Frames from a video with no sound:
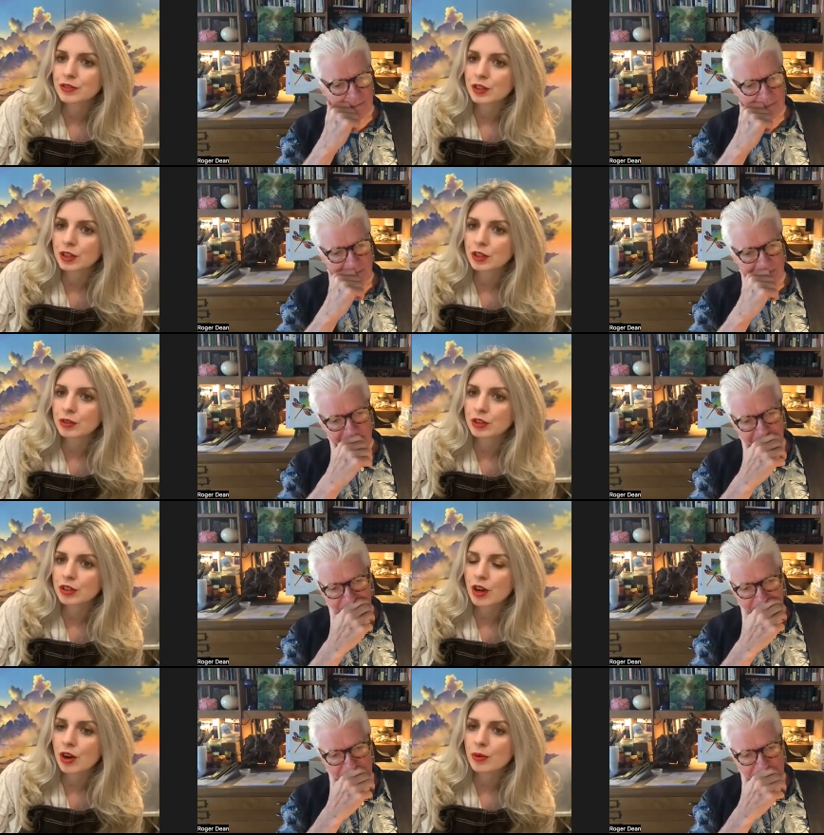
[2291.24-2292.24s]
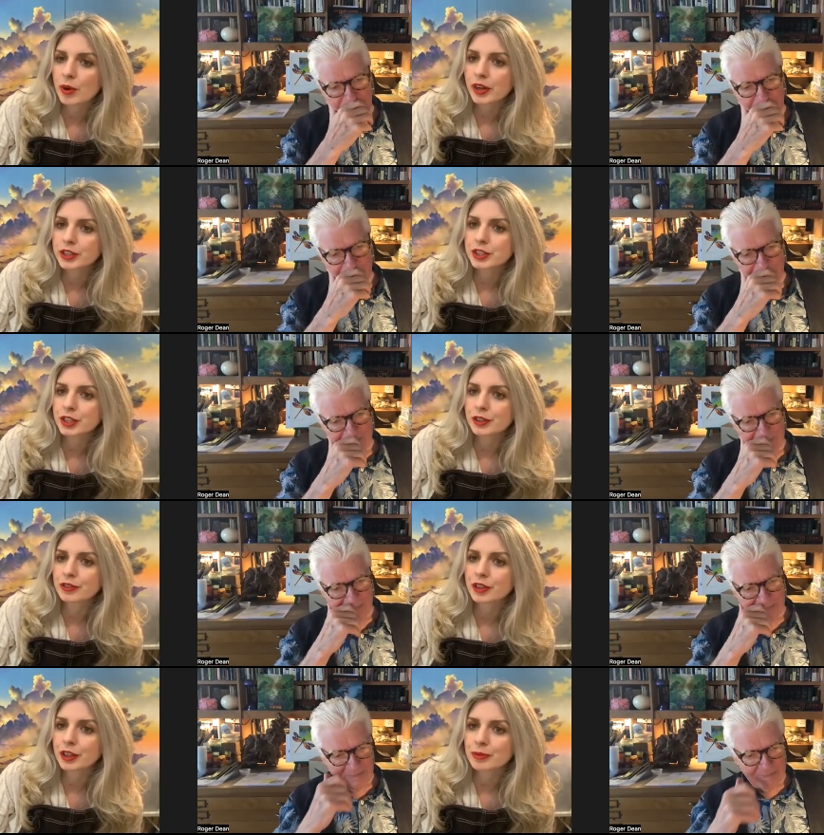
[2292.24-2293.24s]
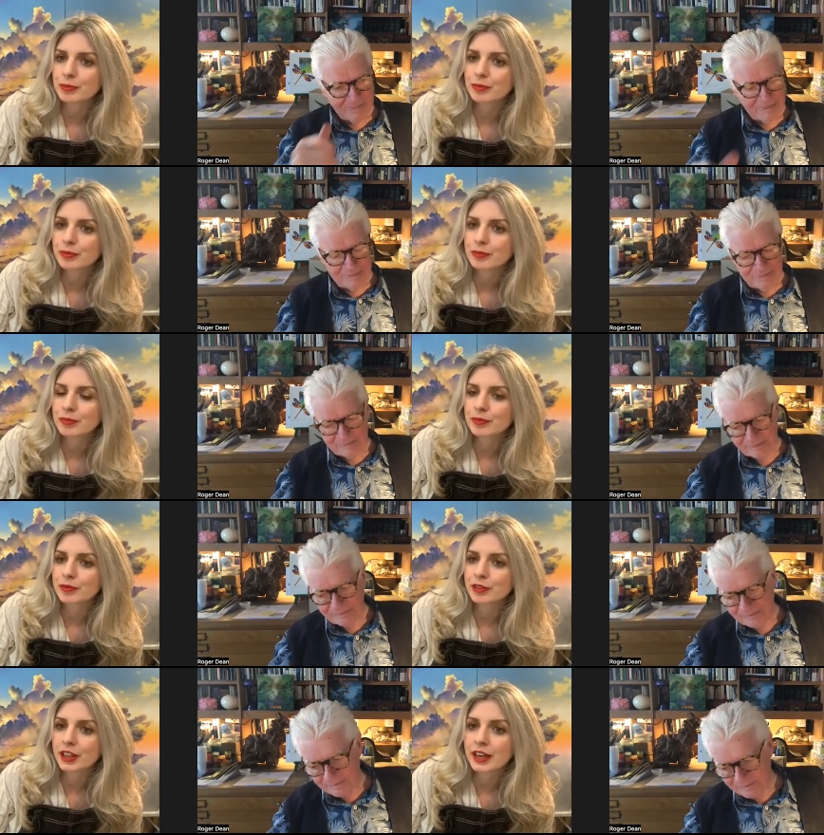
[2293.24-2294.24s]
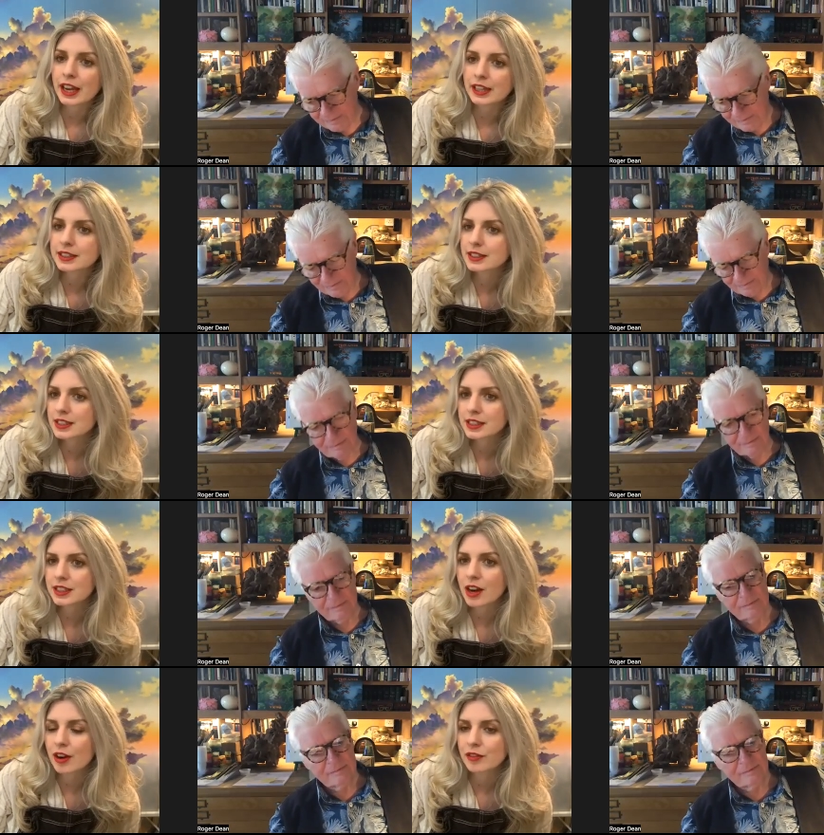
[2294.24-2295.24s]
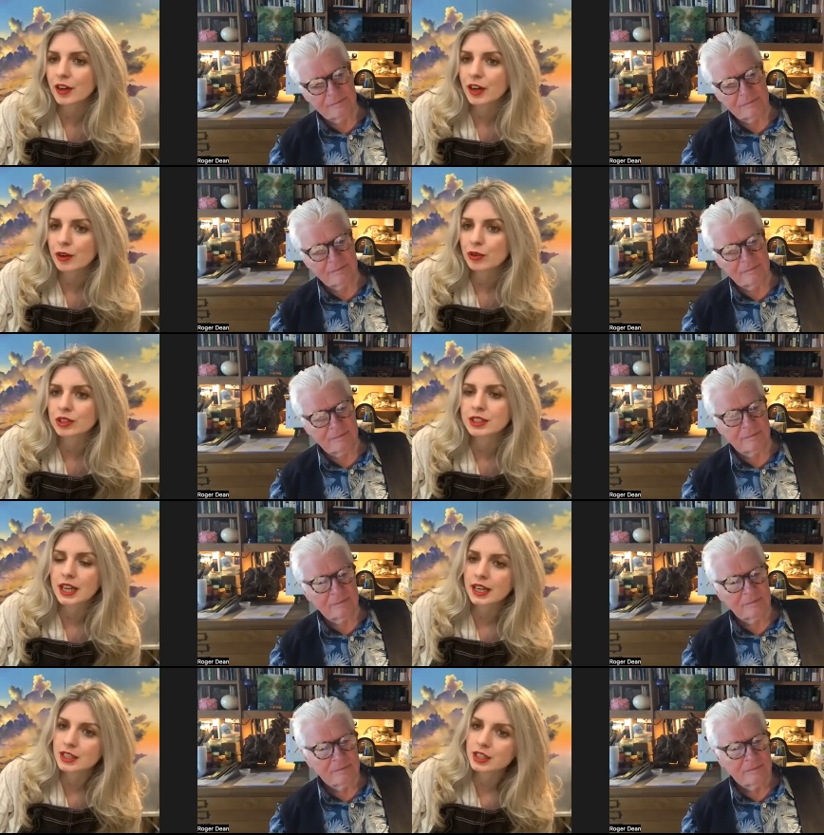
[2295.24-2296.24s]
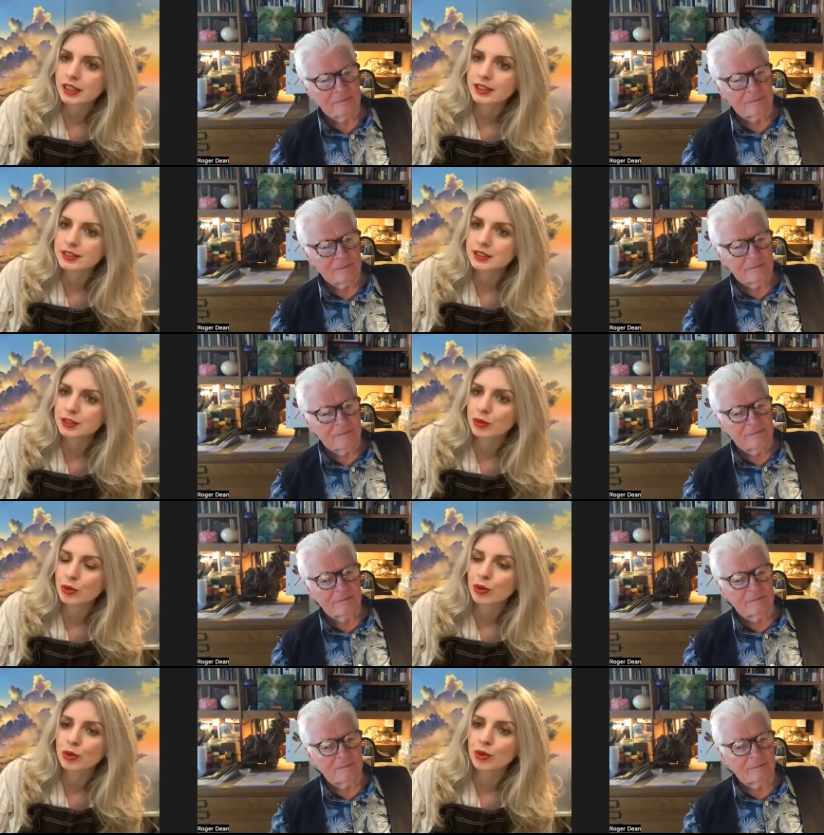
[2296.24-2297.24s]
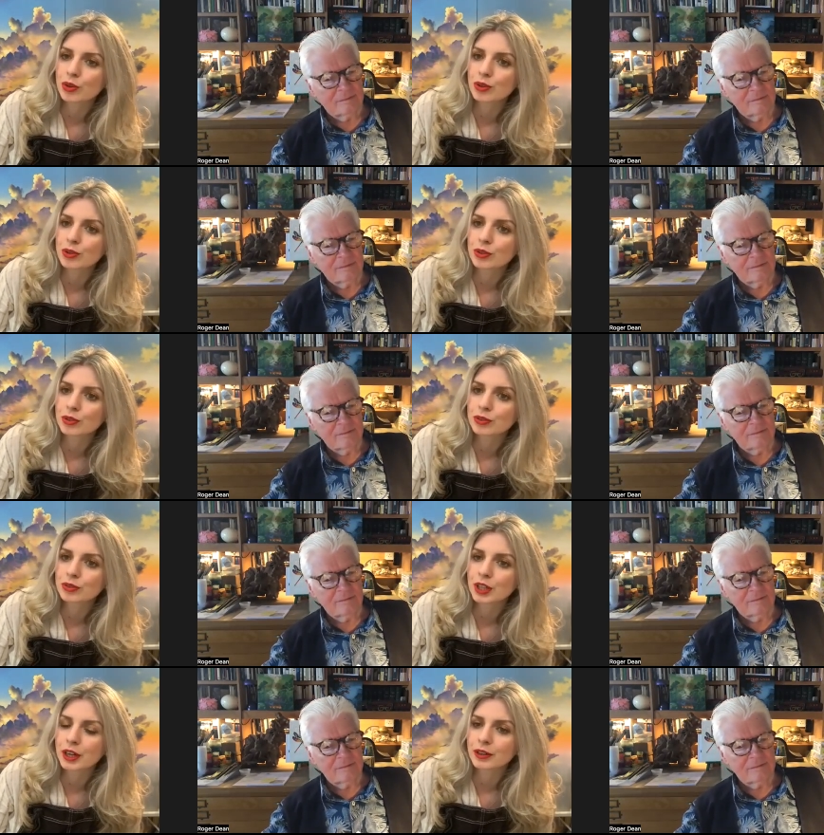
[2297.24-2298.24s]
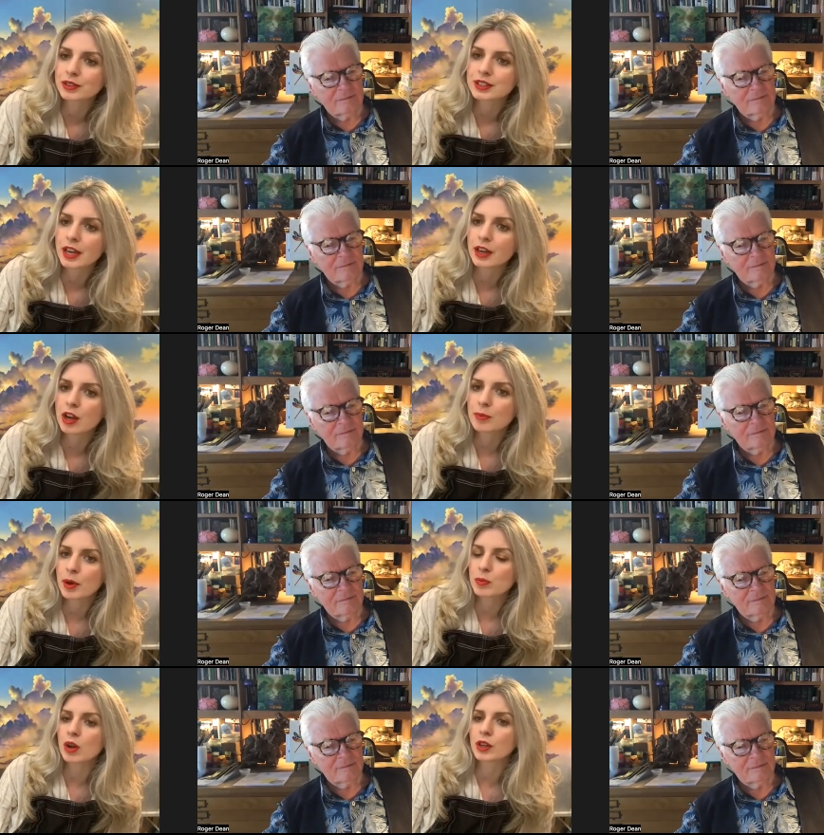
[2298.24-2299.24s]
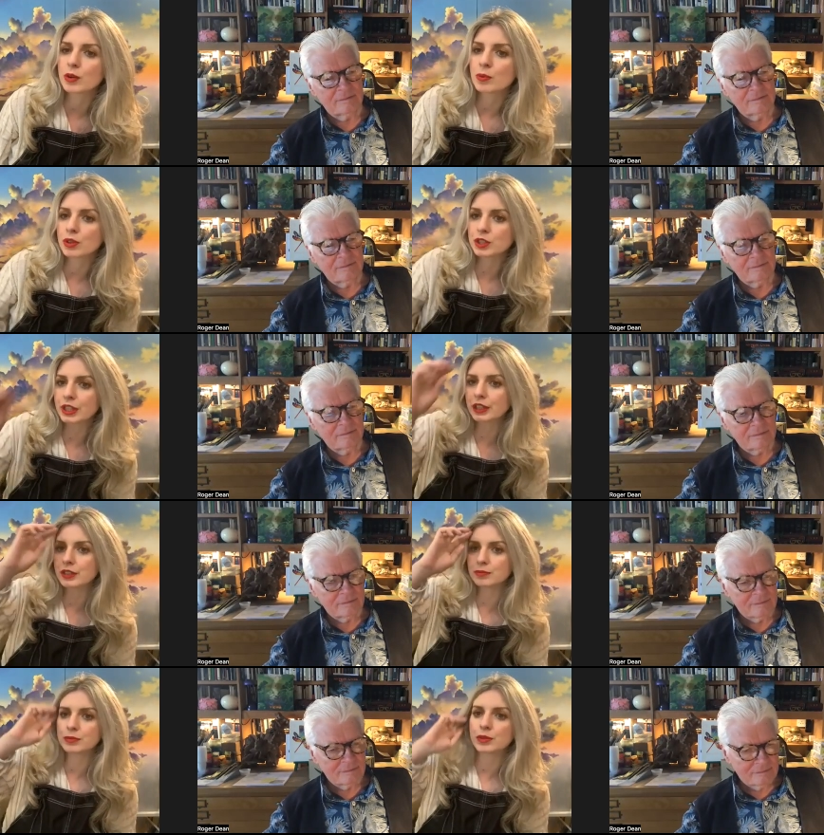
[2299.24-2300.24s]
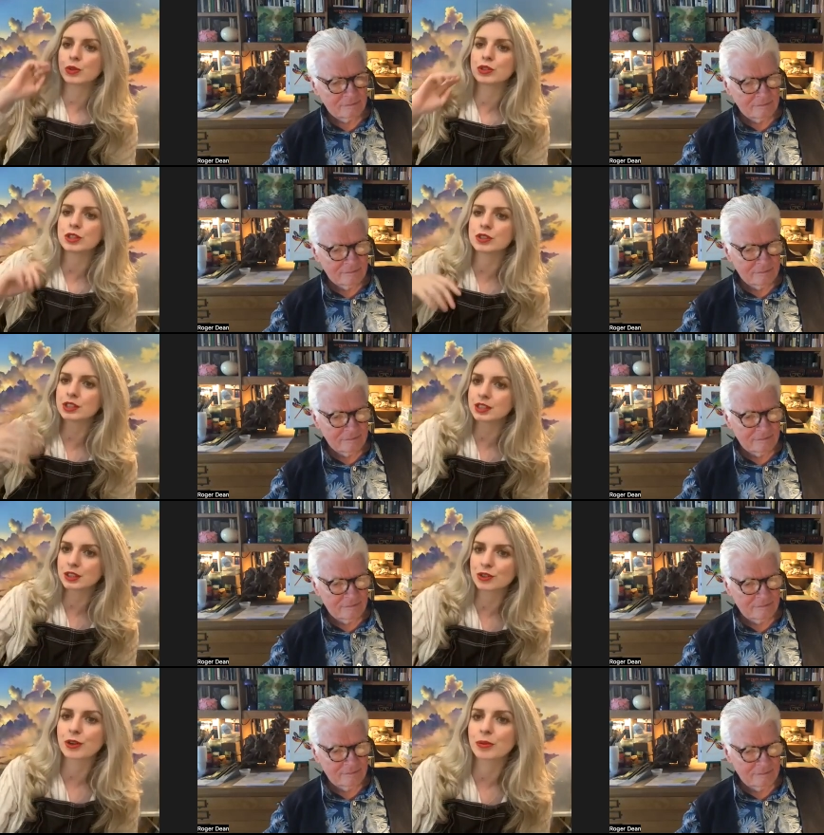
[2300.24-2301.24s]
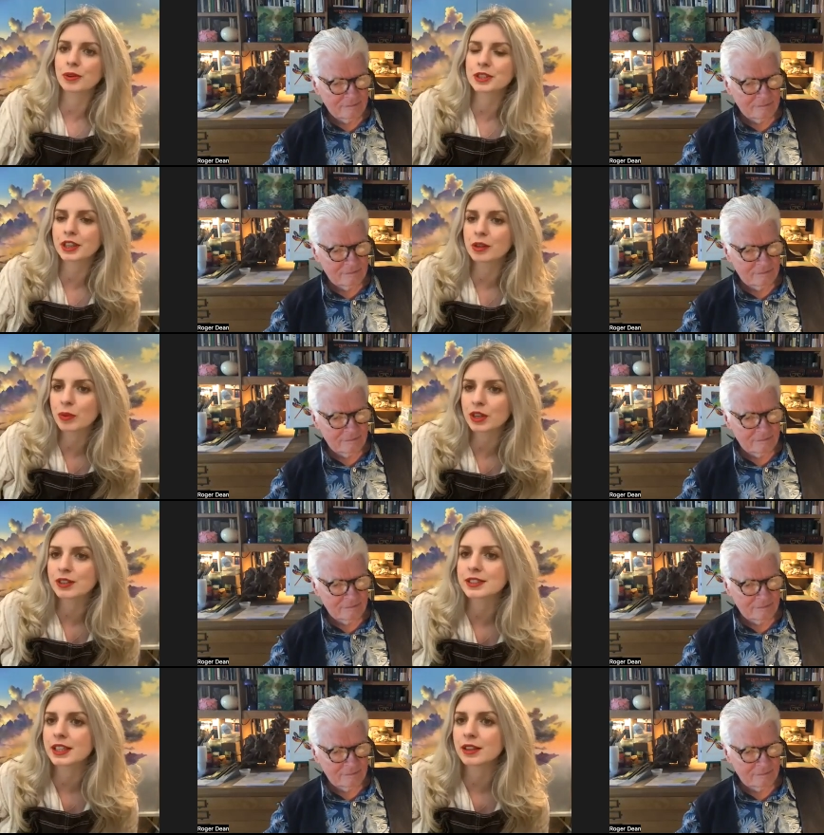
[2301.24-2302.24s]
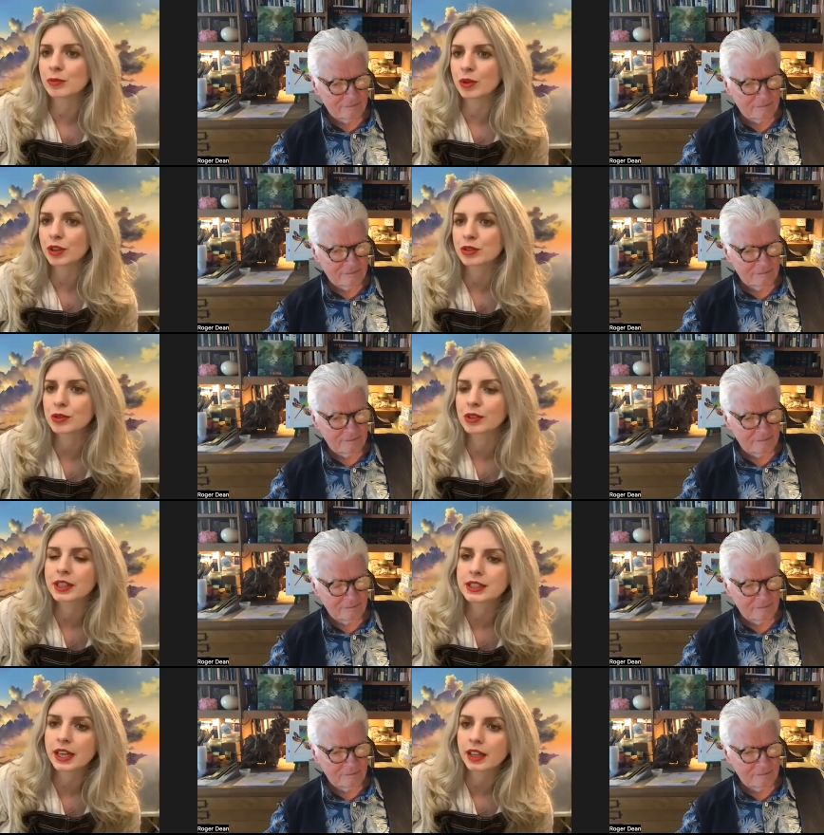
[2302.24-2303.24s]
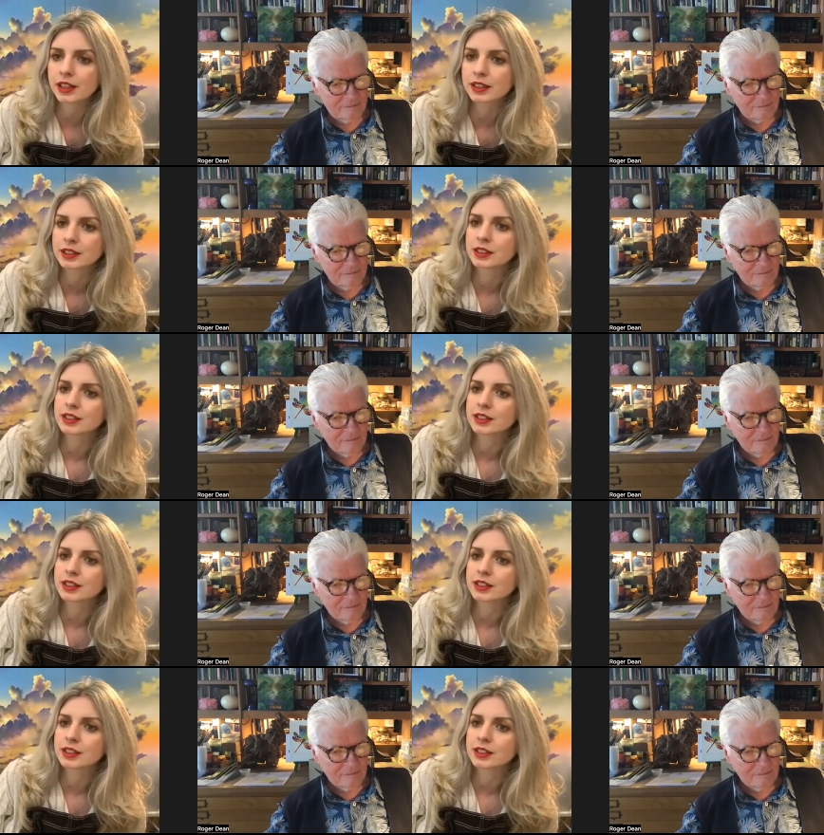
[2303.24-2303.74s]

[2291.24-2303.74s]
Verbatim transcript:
Speaker 1: for artwork to do for them for their next cover or stages or you know does that come up while you're watching them or do you just enjoy watching them when you see them while you're touring together